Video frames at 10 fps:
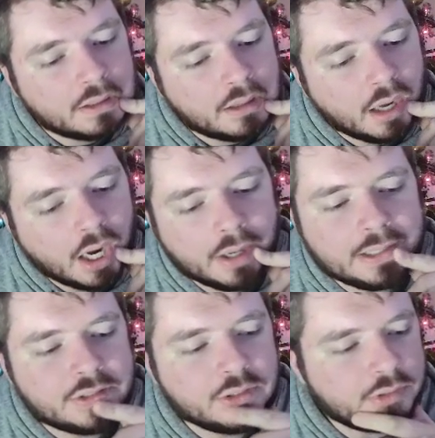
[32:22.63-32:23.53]
Alright,
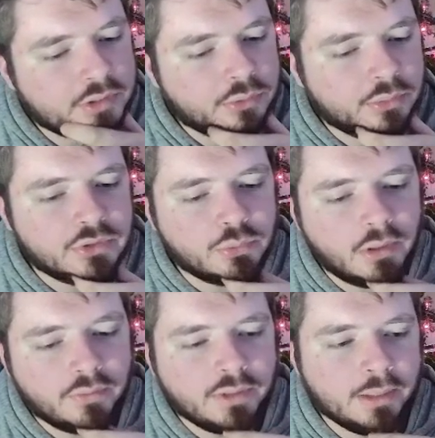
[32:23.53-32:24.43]
he's only doing
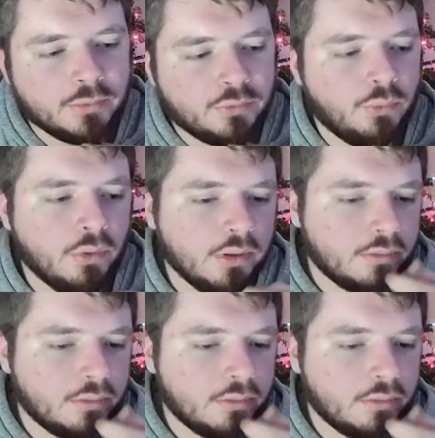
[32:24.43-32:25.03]
12 times 4.